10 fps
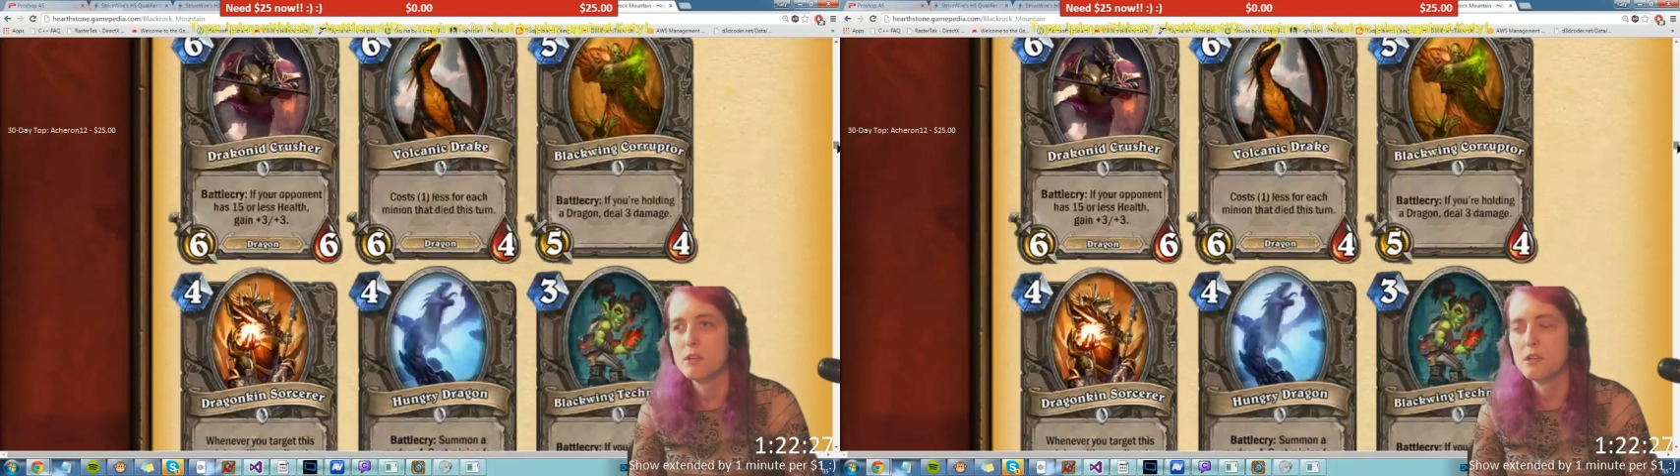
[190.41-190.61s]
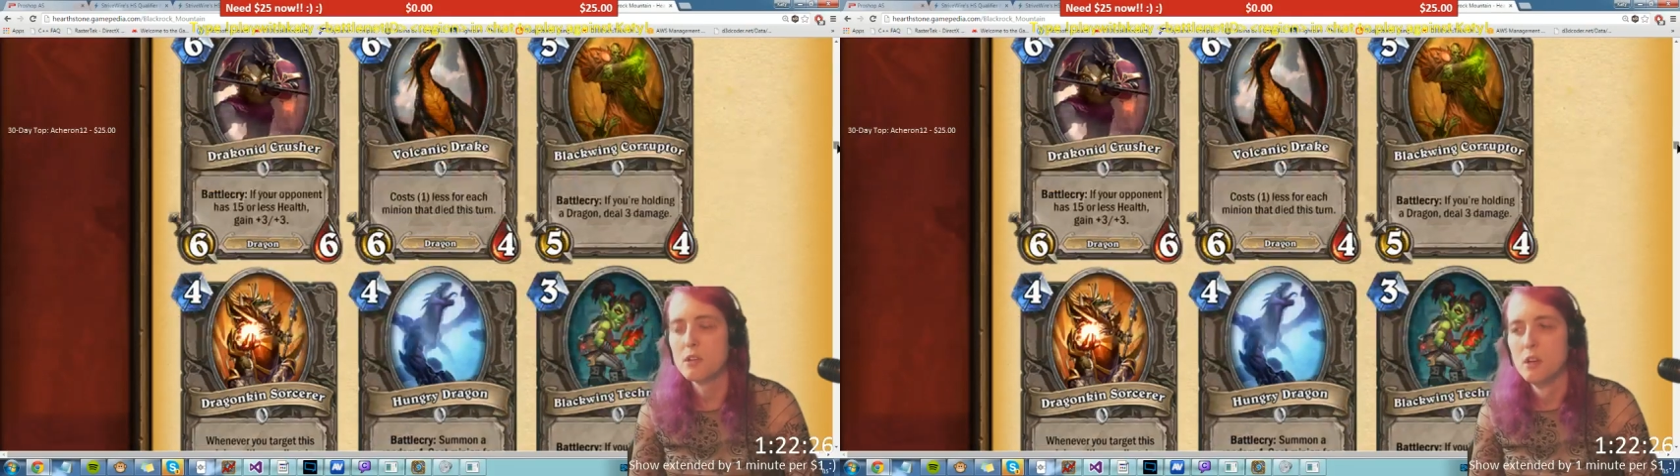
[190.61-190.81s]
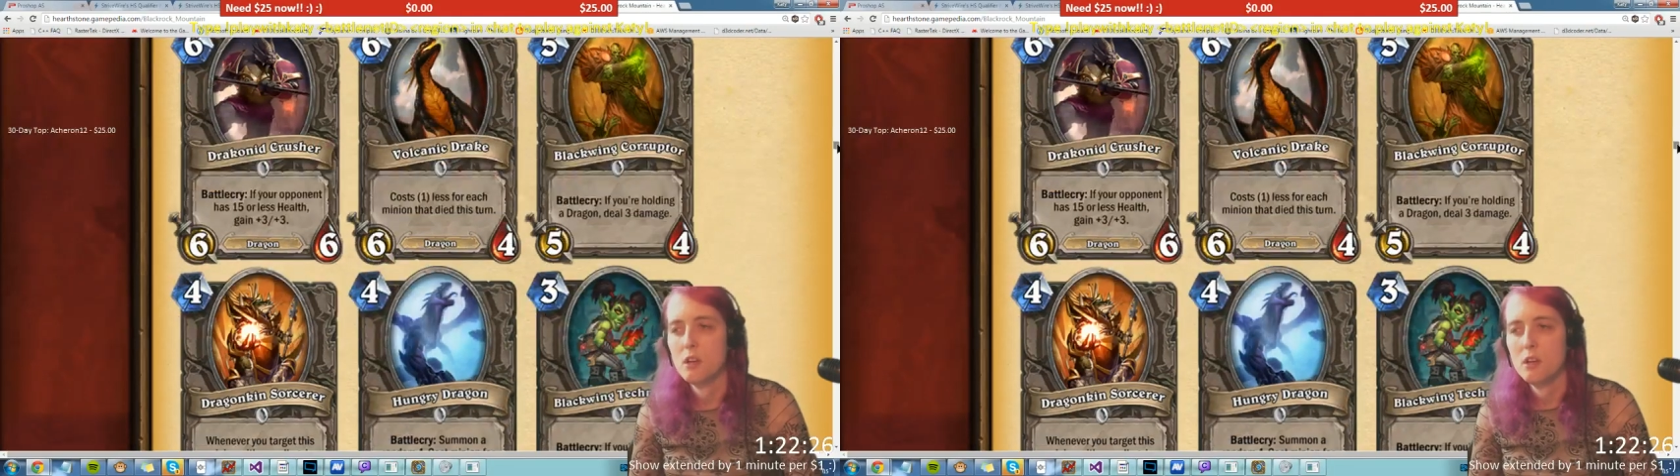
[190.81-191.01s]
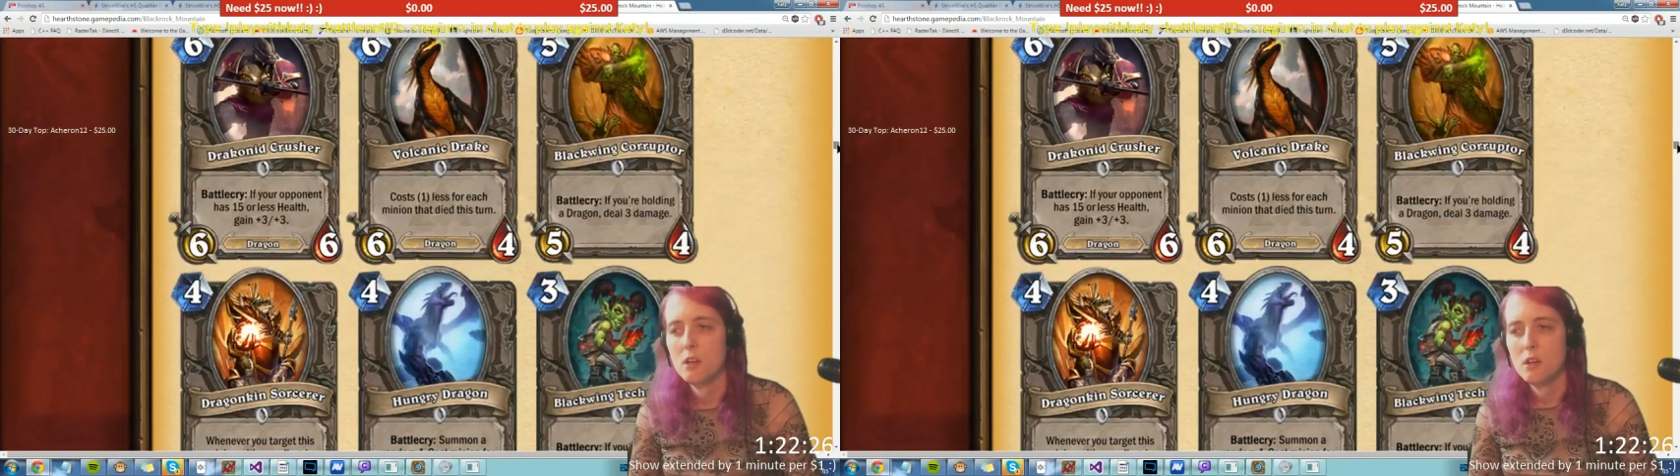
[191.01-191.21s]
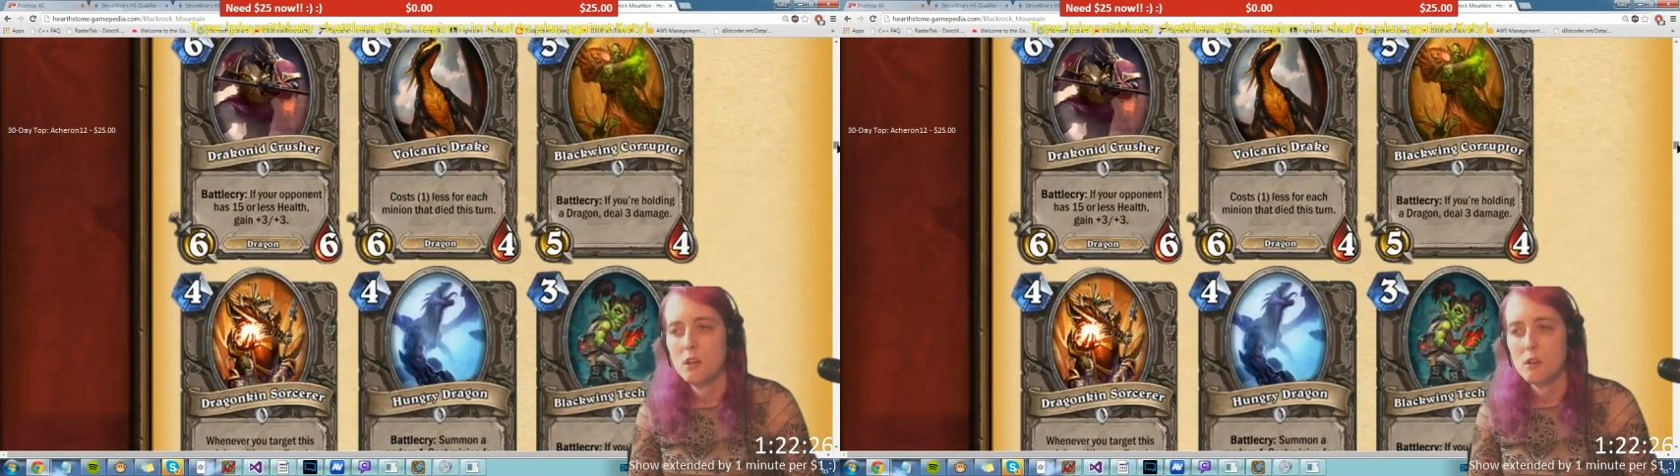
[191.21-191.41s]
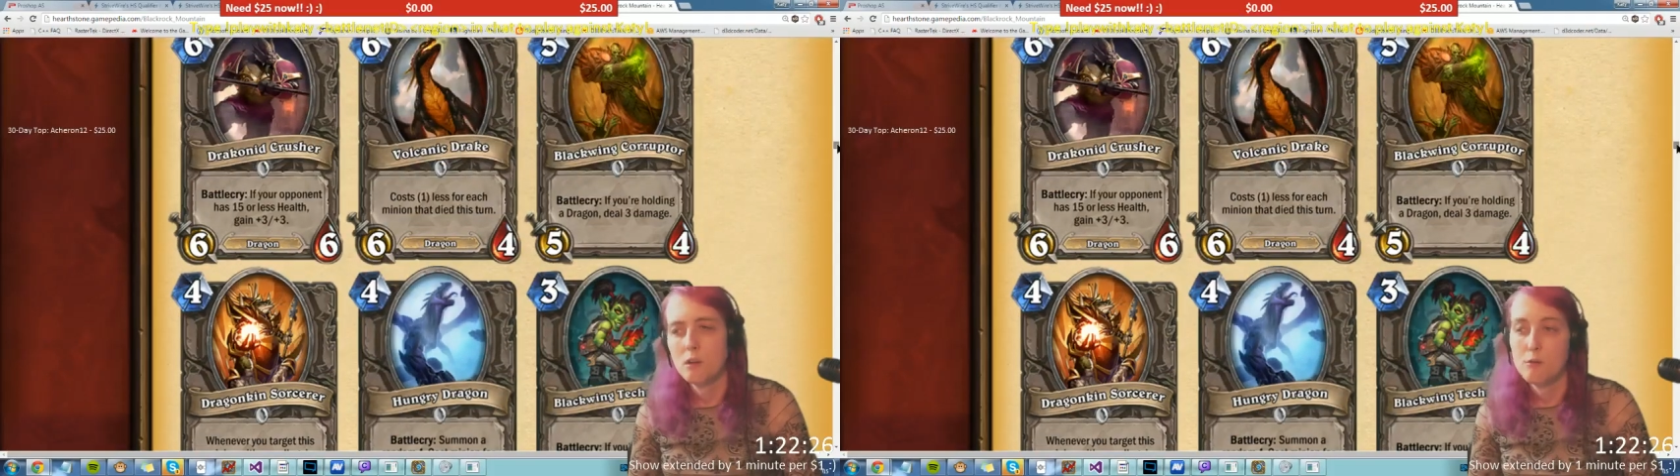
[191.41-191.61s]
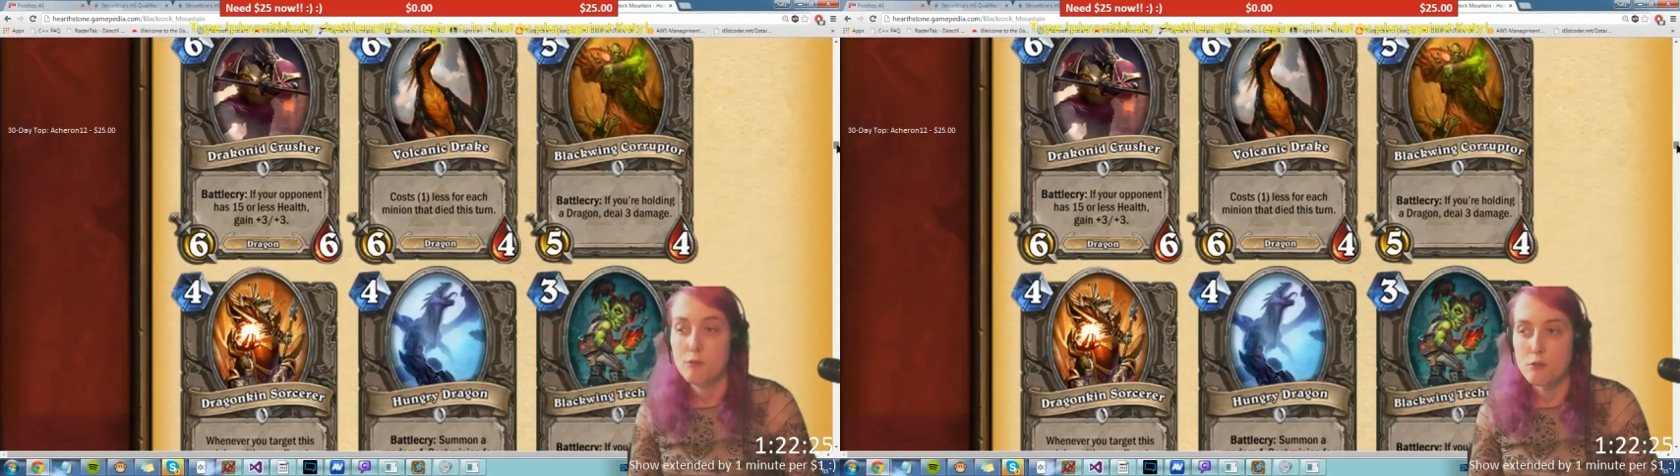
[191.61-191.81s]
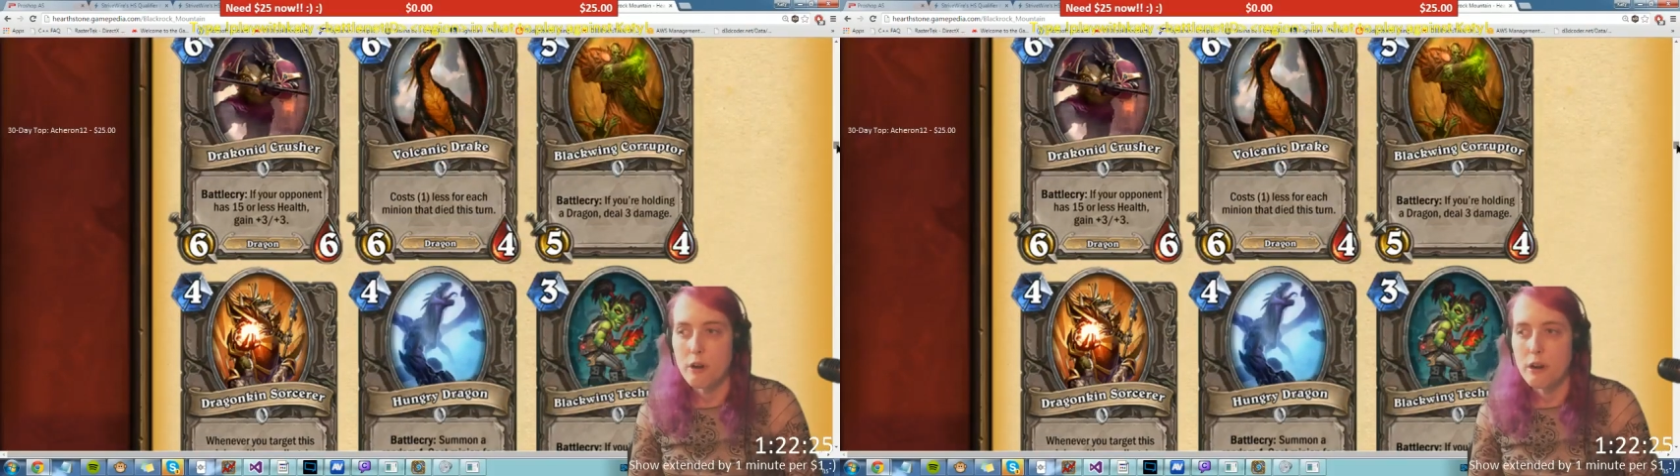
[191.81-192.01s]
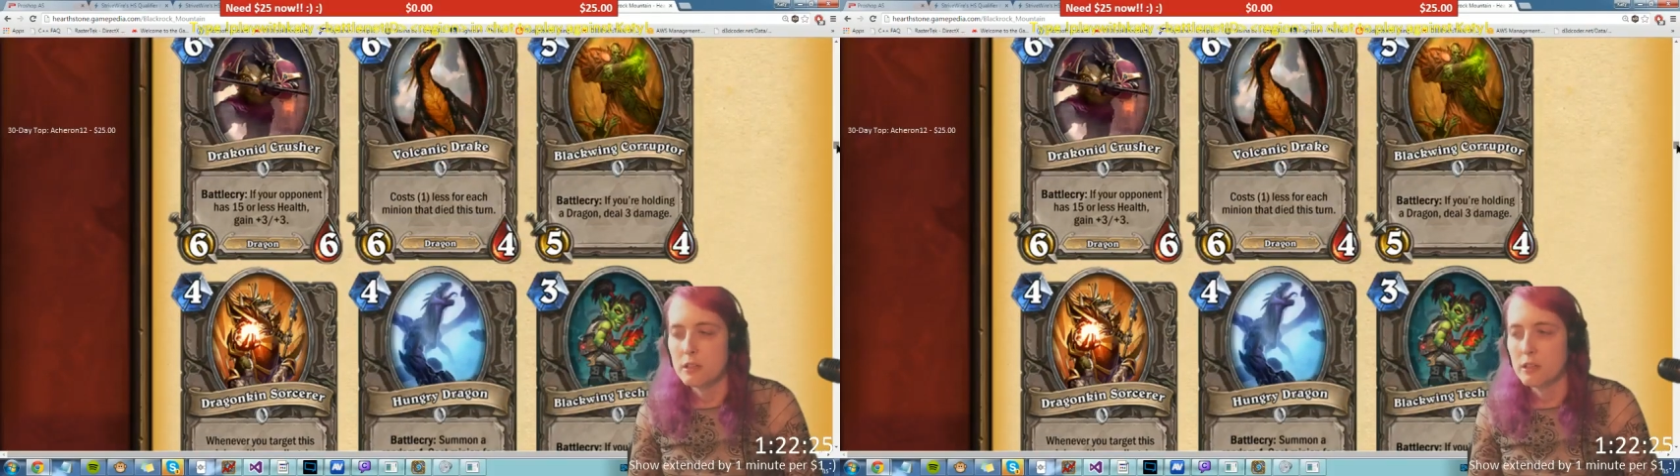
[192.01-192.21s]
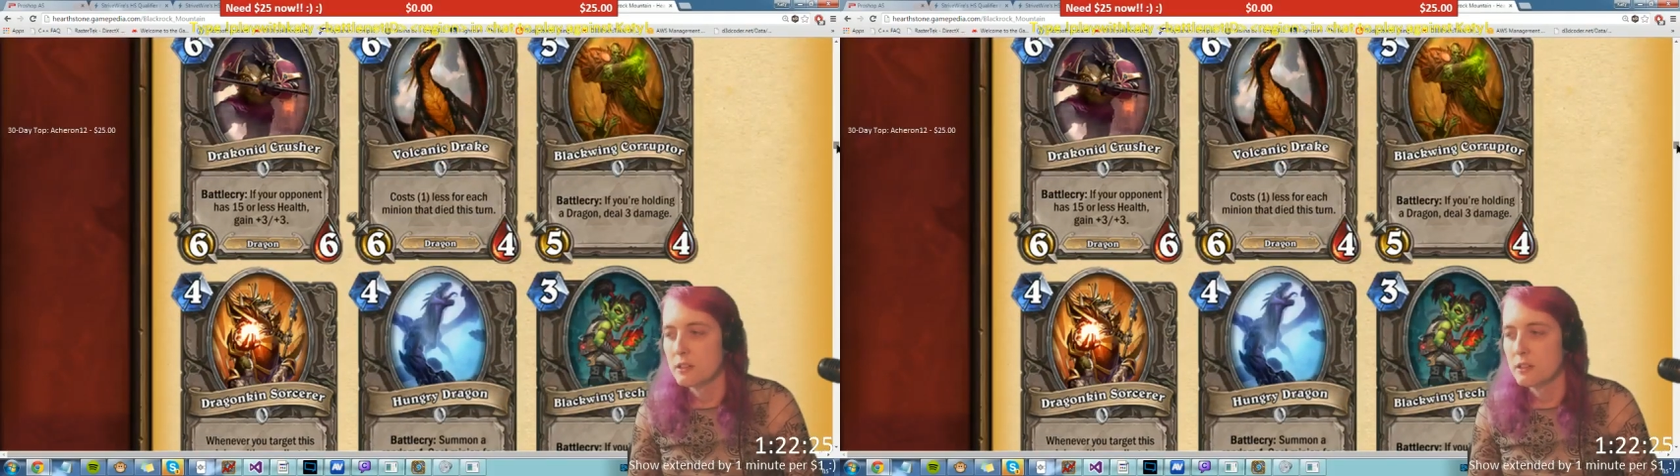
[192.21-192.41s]
Mage for
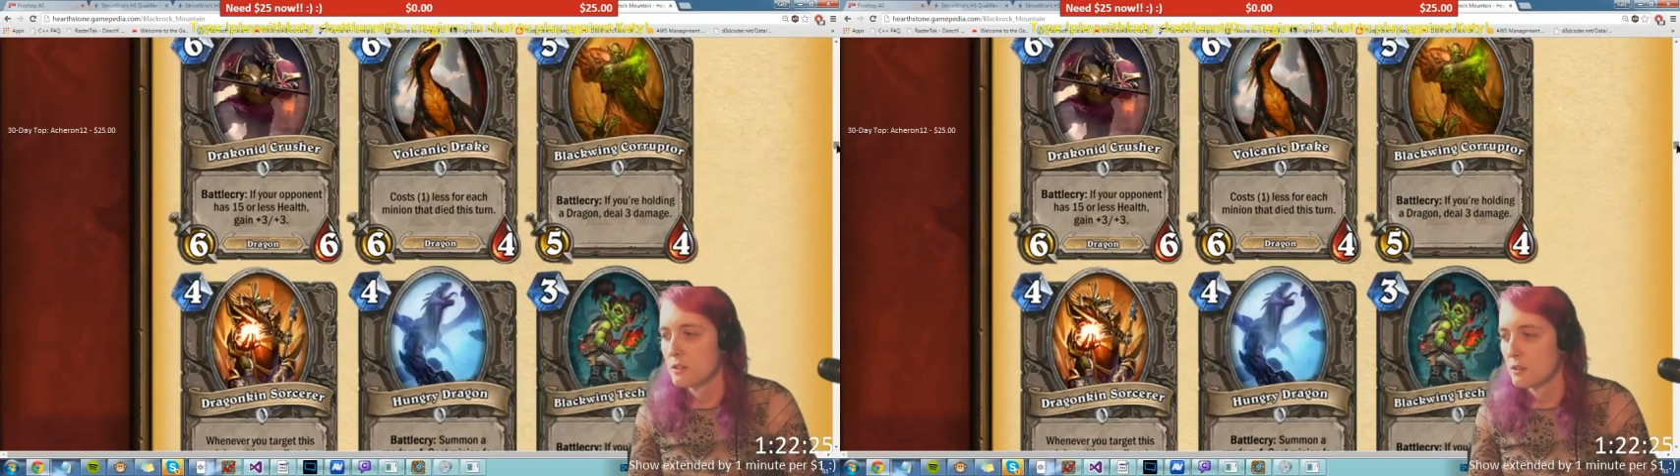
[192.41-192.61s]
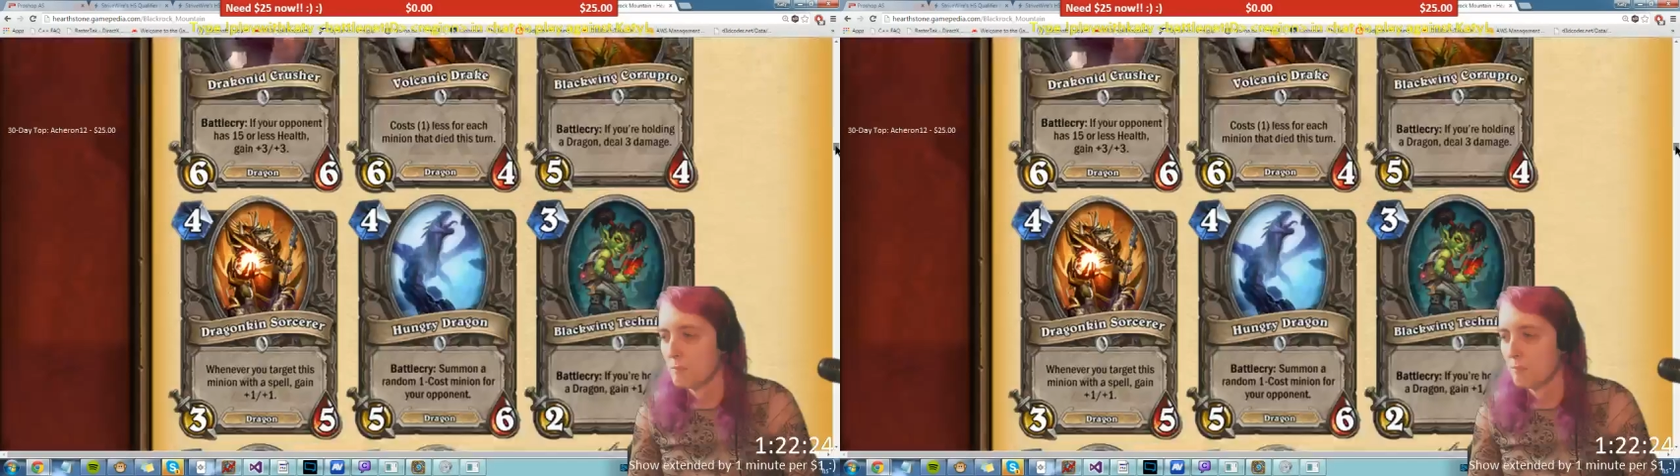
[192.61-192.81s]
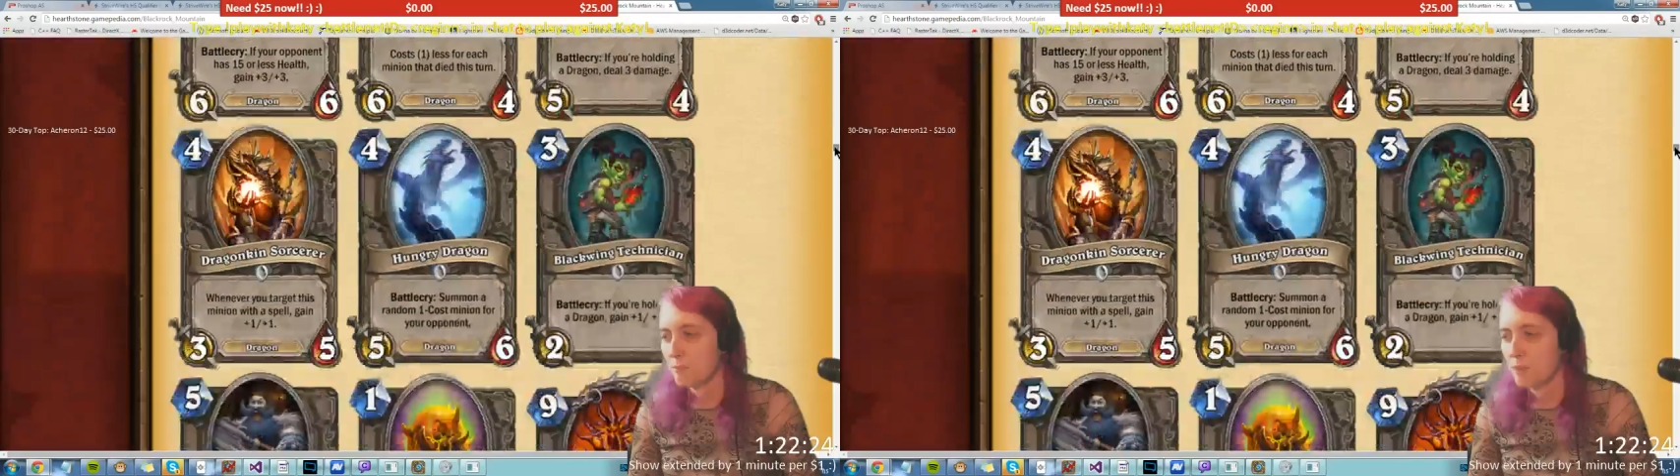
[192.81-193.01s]
dragon decks.